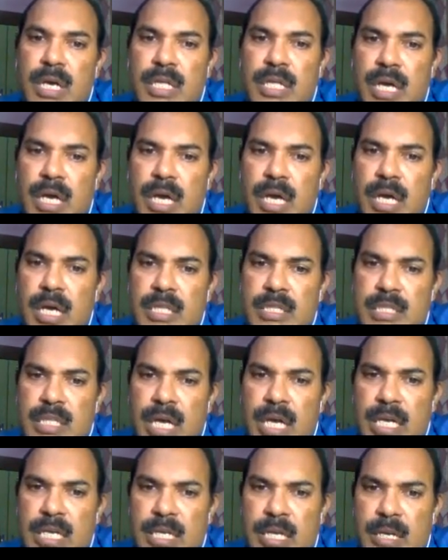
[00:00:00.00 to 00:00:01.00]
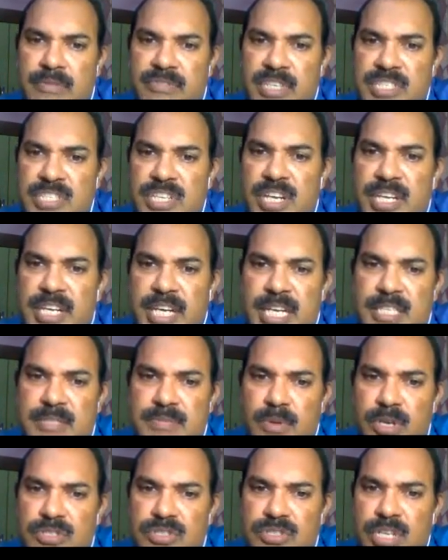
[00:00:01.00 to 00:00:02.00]
uh, that
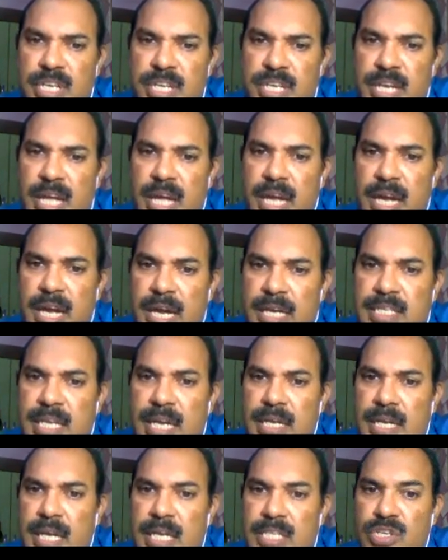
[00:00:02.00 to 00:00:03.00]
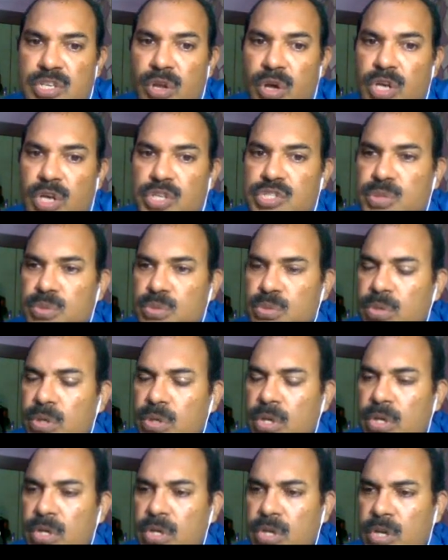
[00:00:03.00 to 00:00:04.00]
facilitates function in a hand that has lost due to